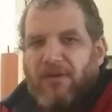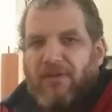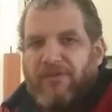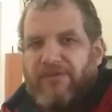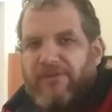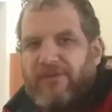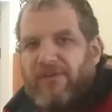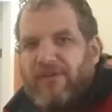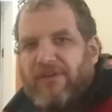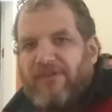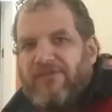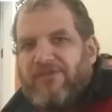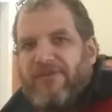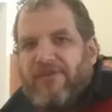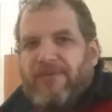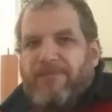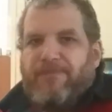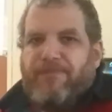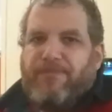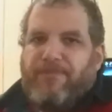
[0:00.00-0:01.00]
Till next
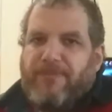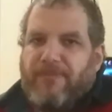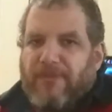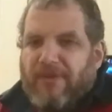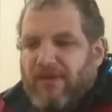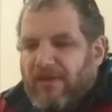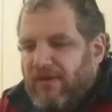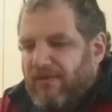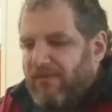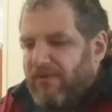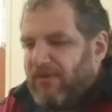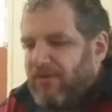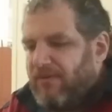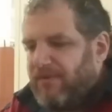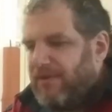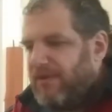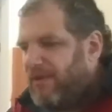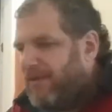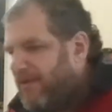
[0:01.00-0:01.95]
time, have a good one.